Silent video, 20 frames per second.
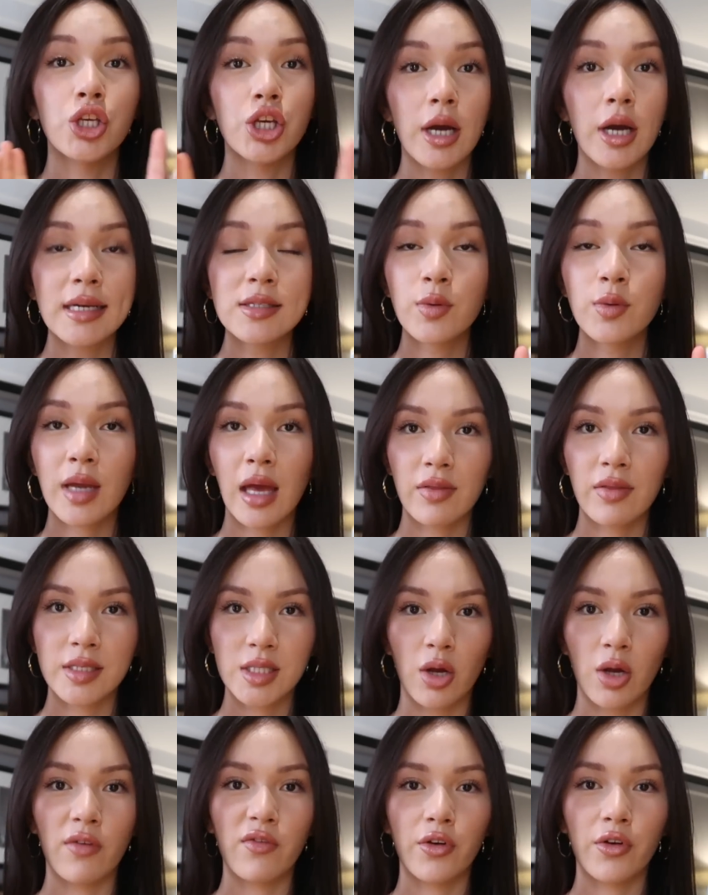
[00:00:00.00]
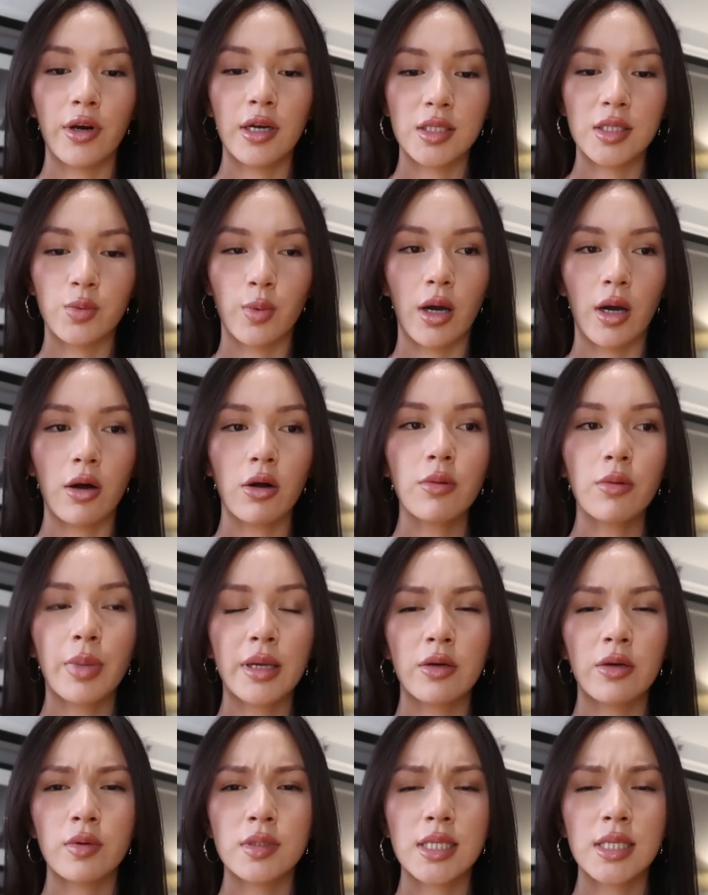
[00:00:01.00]
You guys will get this offer as well,
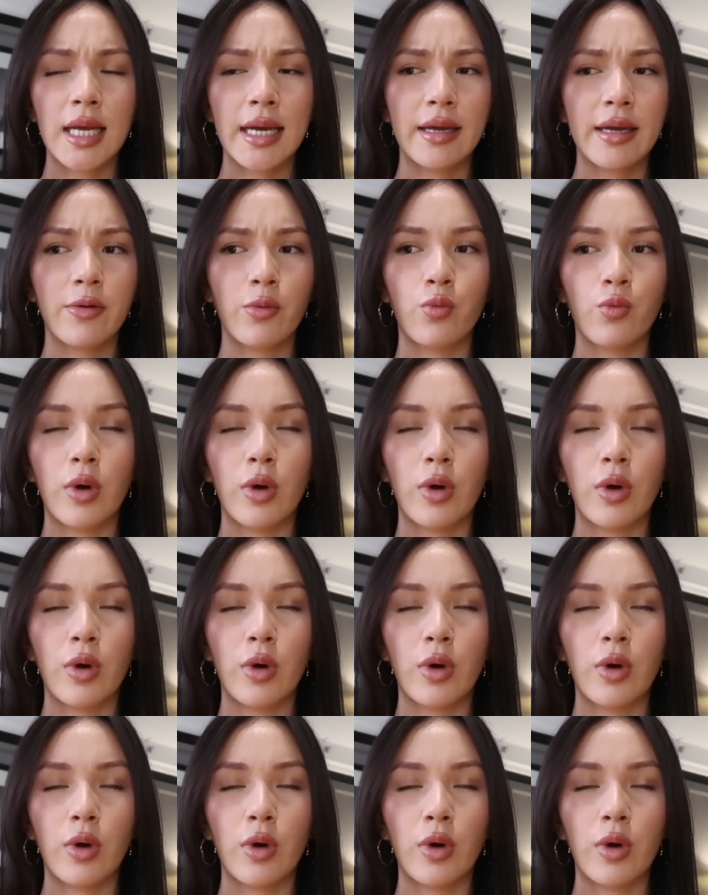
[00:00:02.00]
but it was like